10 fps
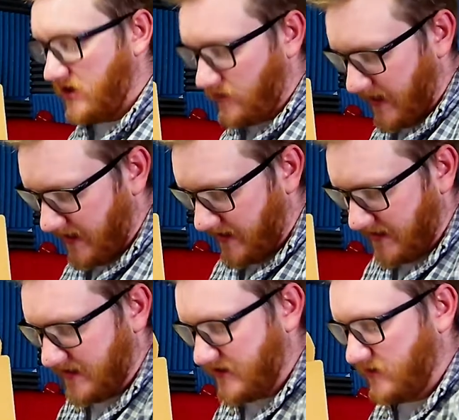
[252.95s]

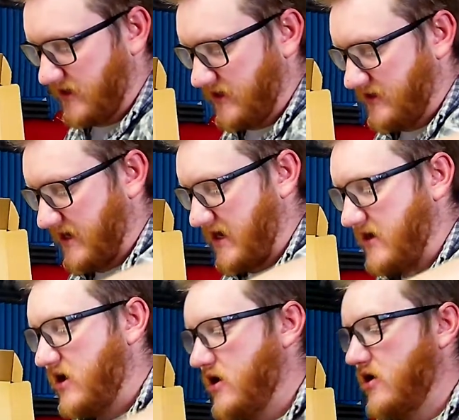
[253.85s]
well, so that it's like
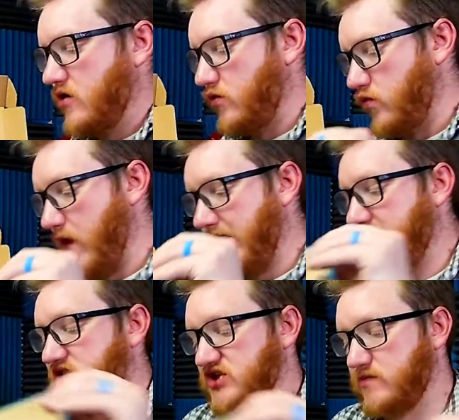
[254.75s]
ready
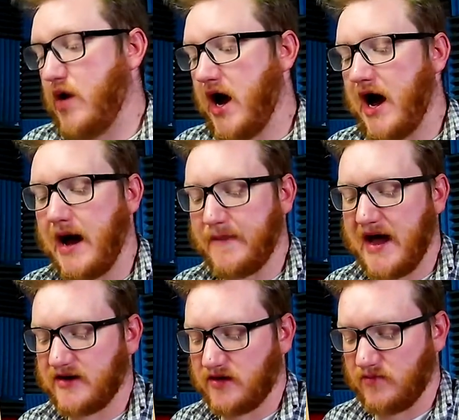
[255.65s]
to just pop
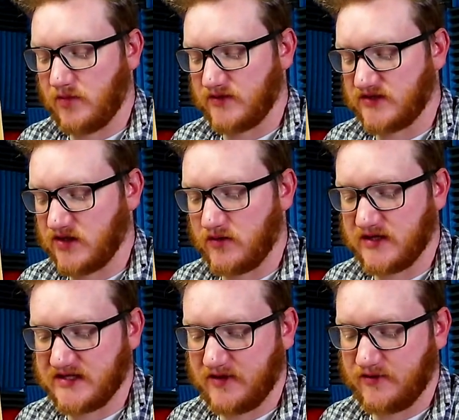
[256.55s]
out at a moment's
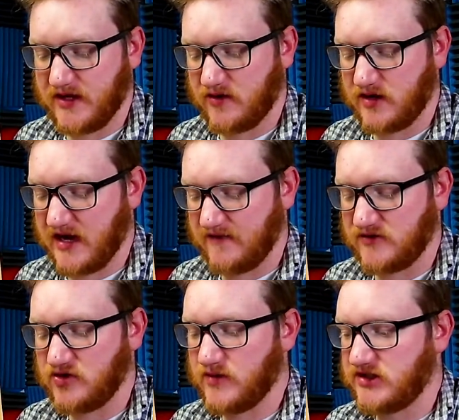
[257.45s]
notice. I don't think you're gonna have
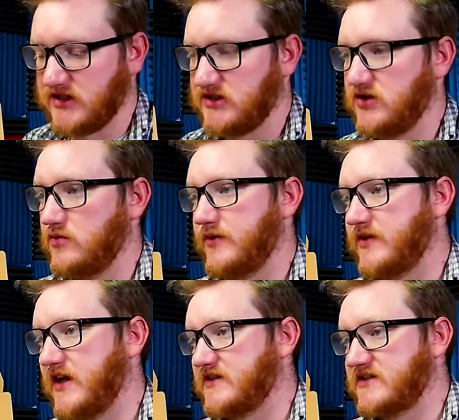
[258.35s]
too much issue with
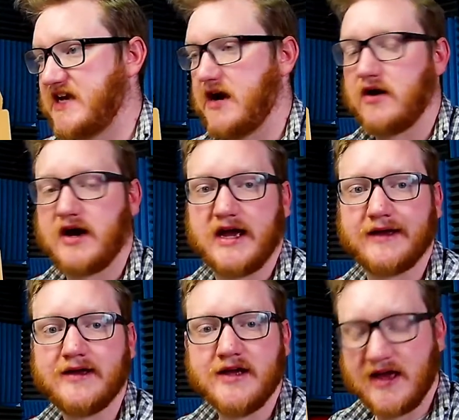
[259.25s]
things tearing
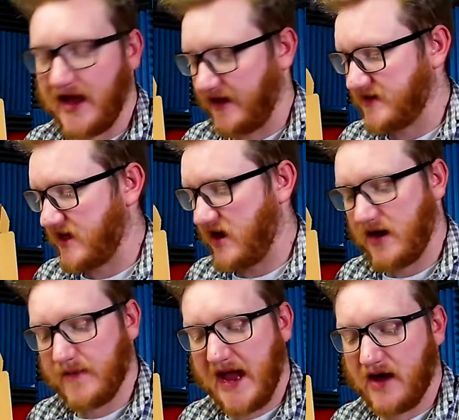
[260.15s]
as they
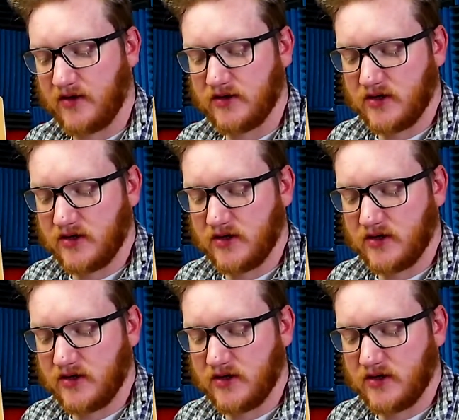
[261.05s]
come out.